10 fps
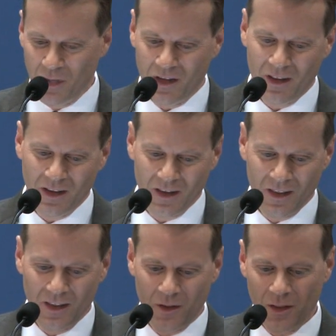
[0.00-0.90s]
But
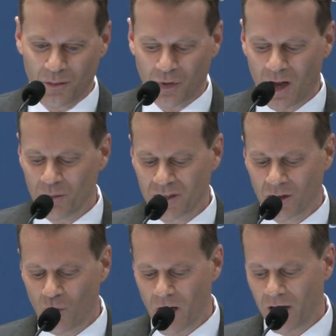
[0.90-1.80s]
the problem
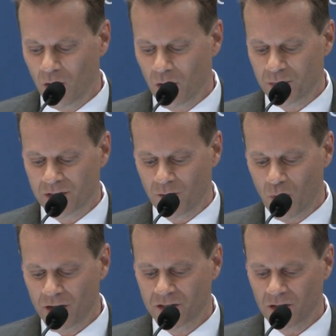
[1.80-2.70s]
is the Hawaiian Earps of
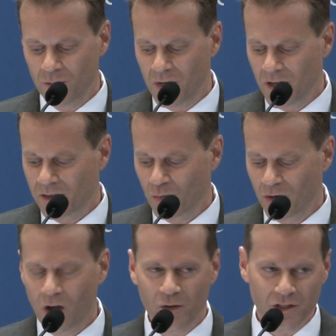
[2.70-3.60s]
Western myth
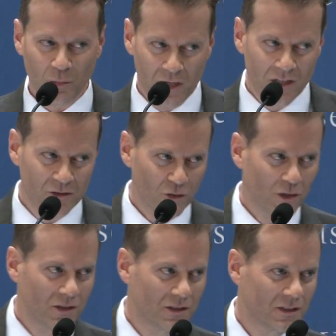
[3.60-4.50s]
weren't always so
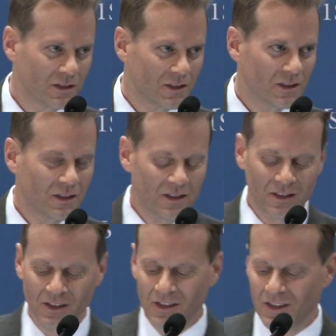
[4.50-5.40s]
peaceful.
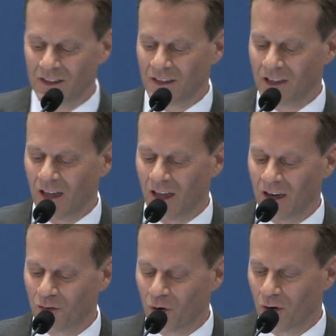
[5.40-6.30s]

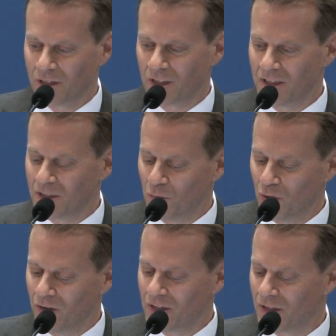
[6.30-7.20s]
And, of course, at least in
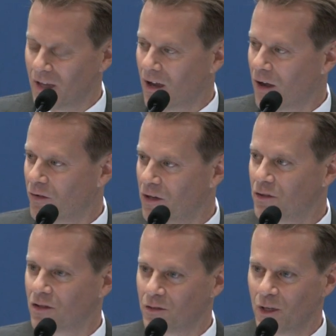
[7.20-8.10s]
movies, and they often
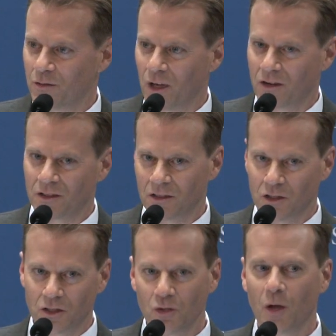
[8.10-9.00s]
use those peacemakers to
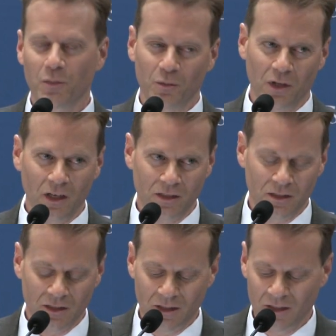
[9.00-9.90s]
shoot up the place.